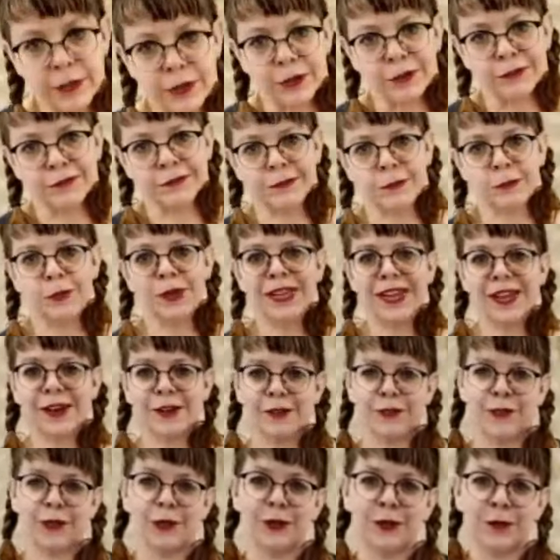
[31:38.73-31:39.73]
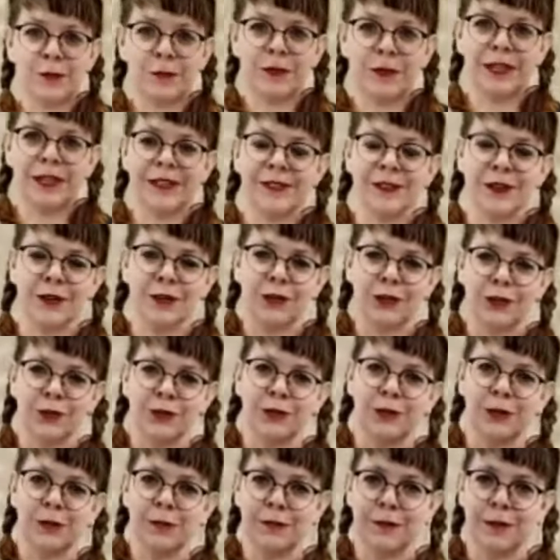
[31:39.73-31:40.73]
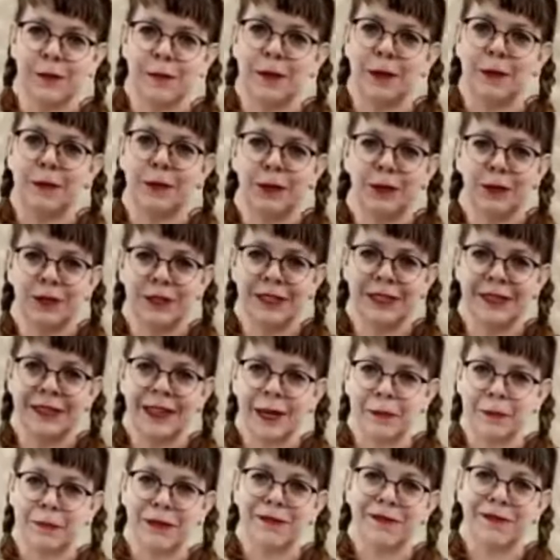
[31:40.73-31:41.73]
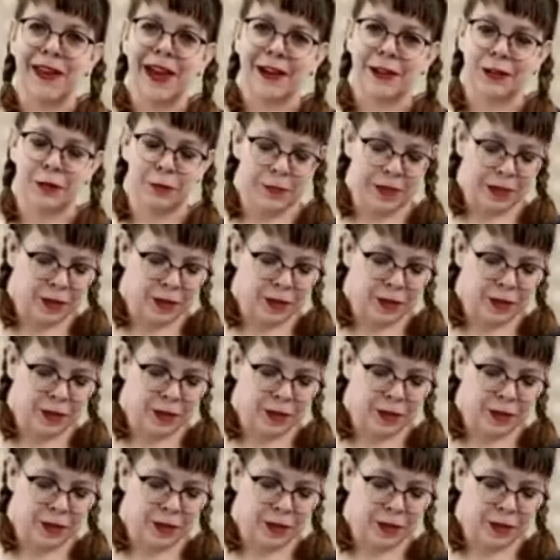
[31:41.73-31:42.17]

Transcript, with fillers: you know, we got a few complaints on YouTube for people who didn't like me back